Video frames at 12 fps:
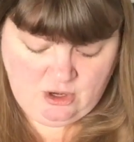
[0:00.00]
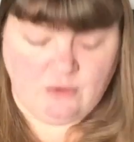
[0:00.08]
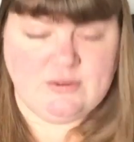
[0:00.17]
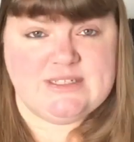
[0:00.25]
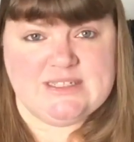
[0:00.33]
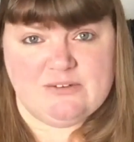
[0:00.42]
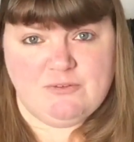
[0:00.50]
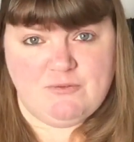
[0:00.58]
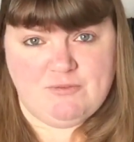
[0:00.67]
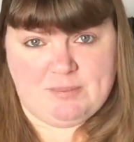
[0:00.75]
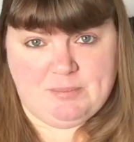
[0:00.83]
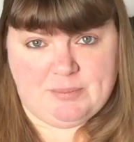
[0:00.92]
on the 6th of
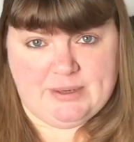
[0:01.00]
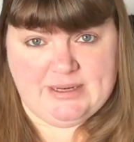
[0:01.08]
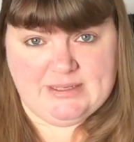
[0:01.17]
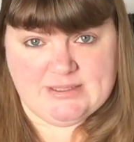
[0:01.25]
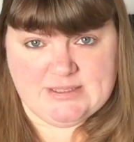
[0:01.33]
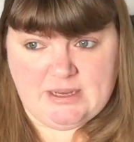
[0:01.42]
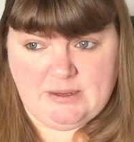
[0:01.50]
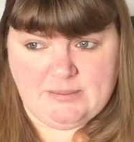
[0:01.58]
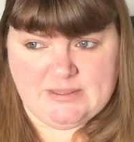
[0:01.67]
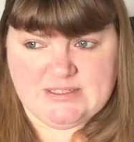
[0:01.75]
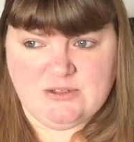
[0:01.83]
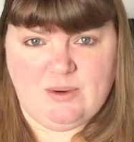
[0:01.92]
February, so
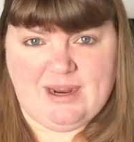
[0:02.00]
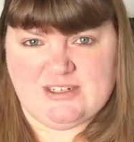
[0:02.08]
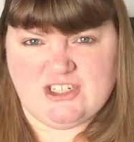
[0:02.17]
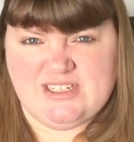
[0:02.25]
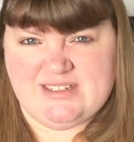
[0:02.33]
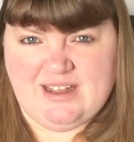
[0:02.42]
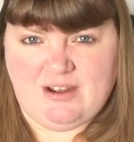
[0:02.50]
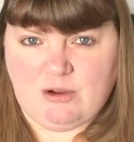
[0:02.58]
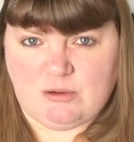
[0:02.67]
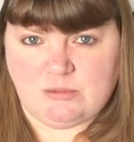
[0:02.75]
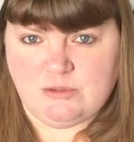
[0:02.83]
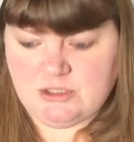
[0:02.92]
it's not actually that
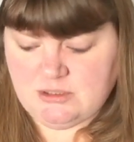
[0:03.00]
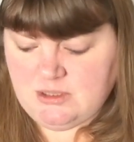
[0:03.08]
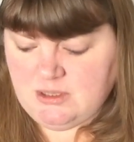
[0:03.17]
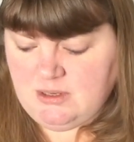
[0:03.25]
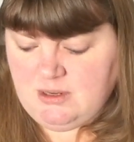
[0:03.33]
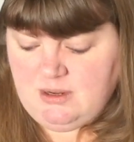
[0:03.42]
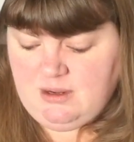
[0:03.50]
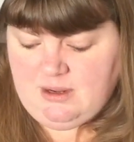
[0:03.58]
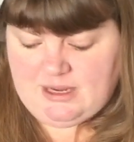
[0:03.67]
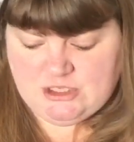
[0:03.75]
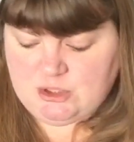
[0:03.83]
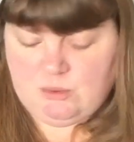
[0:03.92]
old
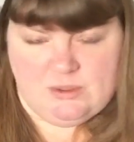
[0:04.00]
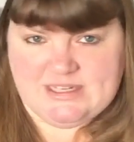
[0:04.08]
at all.